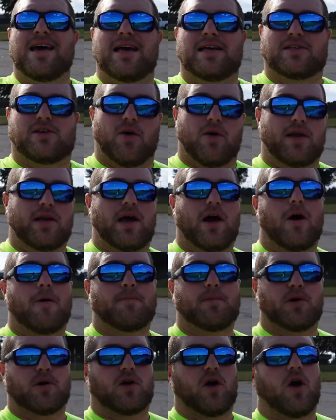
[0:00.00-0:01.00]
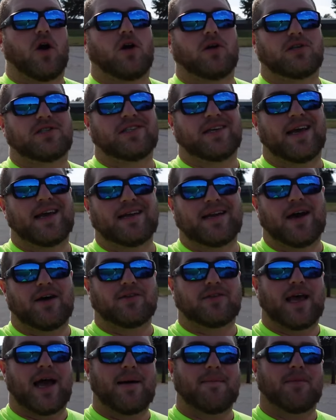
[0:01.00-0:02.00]
is going to help your car stand
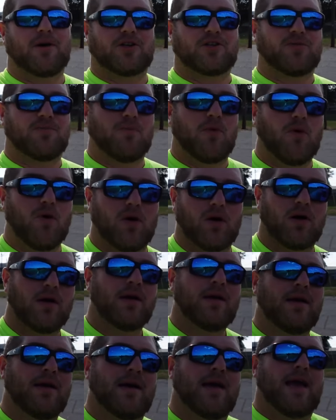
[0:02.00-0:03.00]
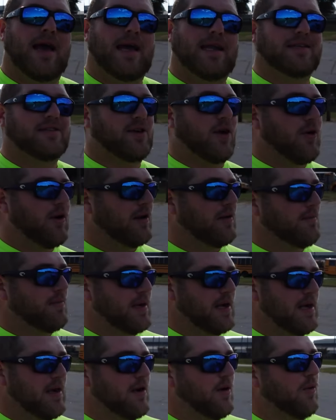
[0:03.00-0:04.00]
out that much more, and is going to
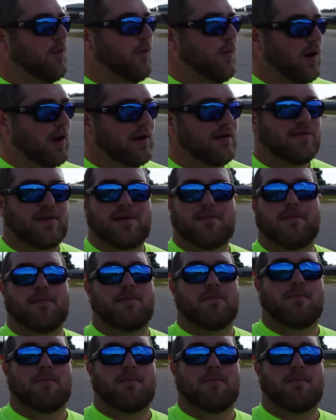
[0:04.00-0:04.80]
be one of the